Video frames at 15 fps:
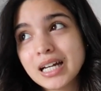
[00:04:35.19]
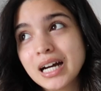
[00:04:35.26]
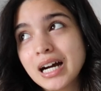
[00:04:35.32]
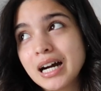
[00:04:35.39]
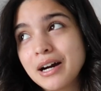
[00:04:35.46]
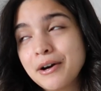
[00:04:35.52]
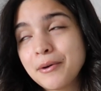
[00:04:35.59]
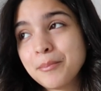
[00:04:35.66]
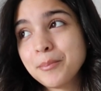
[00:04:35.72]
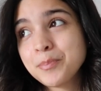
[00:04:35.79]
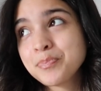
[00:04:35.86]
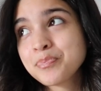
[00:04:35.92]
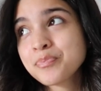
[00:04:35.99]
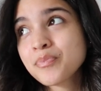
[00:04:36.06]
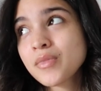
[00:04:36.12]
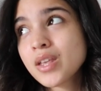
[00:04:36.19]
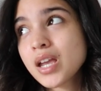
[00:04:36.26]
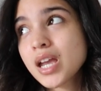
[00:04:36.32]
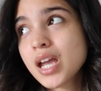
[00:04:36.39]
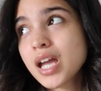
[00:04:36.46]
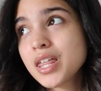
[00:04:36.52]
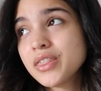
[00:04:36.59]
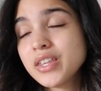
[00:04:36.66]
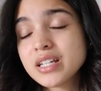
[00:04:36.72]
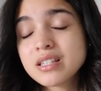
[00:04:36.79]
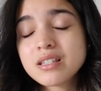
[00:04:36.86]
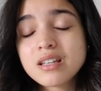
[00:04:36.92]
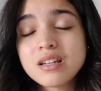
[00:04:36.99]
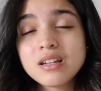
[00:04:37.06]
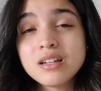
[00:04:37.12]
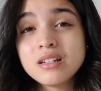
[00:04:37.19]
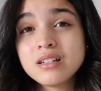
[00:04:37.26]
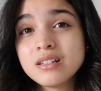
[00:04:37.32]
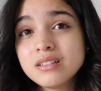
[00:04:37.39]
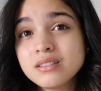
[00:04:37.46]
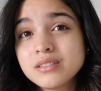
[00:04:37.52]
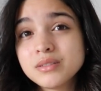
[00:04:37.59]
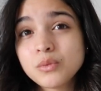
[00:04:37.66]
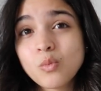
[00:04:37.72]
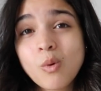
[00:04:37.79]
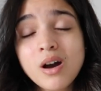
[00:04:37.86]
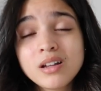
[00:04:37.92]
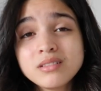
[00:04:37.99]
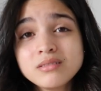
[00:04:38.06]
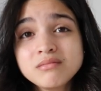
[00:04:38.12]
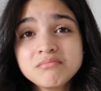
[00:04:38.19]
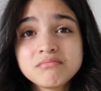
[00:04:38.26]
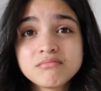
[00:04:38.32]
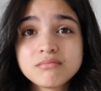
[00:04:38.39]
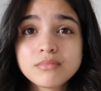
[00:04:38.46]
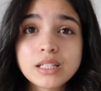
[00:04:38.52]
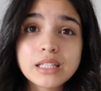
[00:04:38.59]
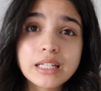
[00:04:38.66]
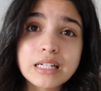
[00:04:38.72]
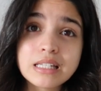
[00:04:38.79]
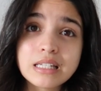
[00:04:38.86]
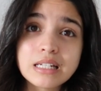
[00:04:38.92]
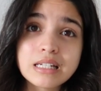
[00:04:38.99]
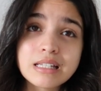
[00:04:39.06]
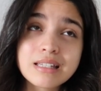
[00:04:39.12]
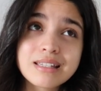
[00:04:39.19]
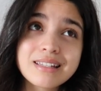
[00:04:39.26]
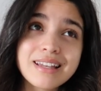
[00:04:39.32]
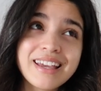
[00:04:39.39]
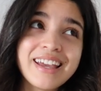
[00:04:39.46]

Um, this is one, laziness,